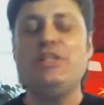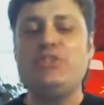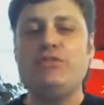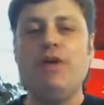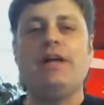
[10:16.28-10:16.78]

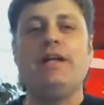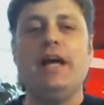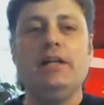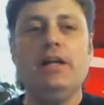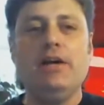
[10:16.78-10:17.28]
it's fun,
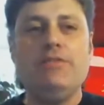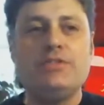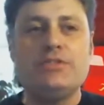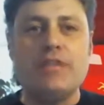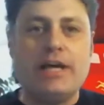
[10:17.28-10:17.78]
and I love
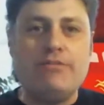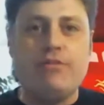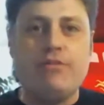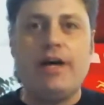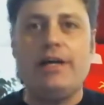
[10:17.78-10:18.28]
the
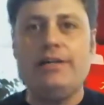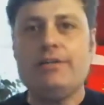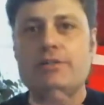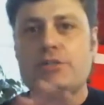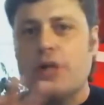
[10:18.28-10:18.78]
sci-fi
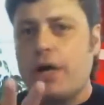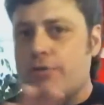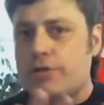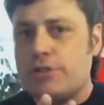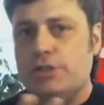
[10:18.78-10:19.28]

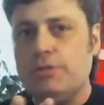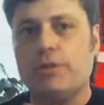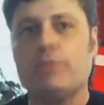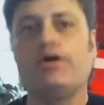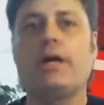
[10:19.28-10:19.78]
genre
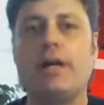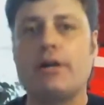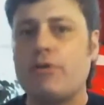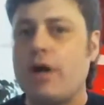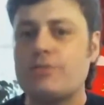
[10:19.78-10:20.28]
shooter where it kind
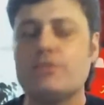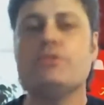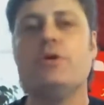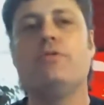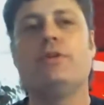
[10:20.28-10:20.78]
of
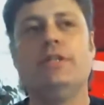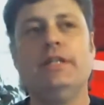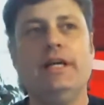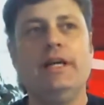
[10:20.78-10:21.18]
crosses over.